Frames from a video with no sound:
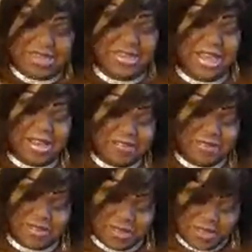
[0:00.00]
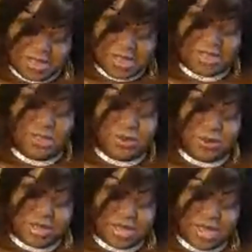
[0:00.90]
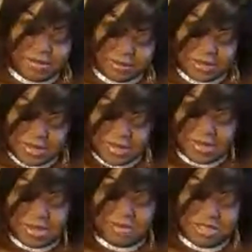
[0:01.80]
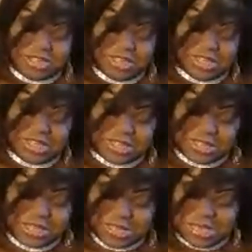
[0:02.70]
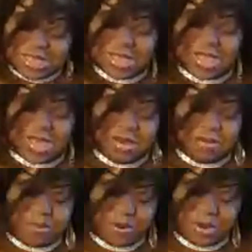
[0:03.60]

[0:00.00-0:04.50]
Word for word: Death. Two of Cups, the Magician, the Emperor.